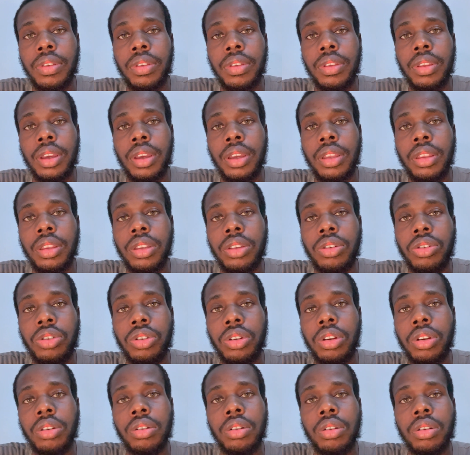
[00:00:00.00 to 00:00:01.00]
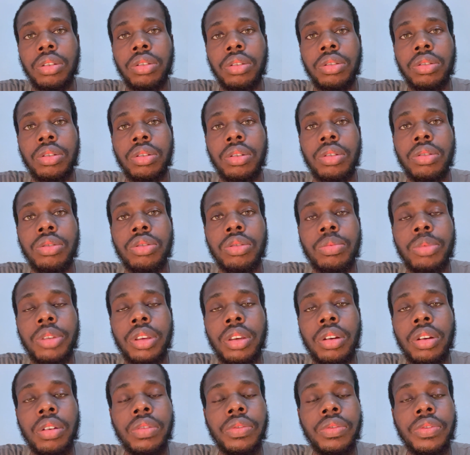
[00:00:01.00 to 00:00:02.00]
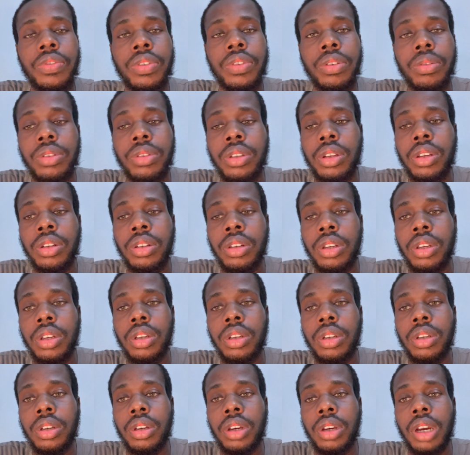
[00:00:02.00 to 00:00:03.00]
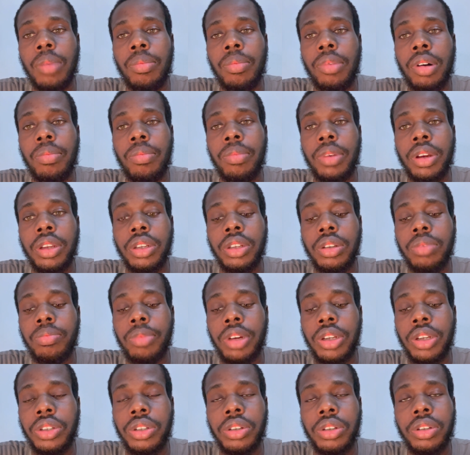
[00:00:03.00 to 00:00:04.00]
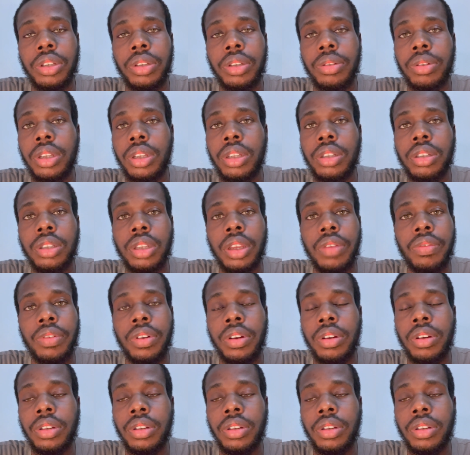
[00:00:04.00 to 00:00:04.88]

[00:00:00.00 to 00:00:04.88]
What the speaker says: that this channel is going to be unfiltered about my journey. It's never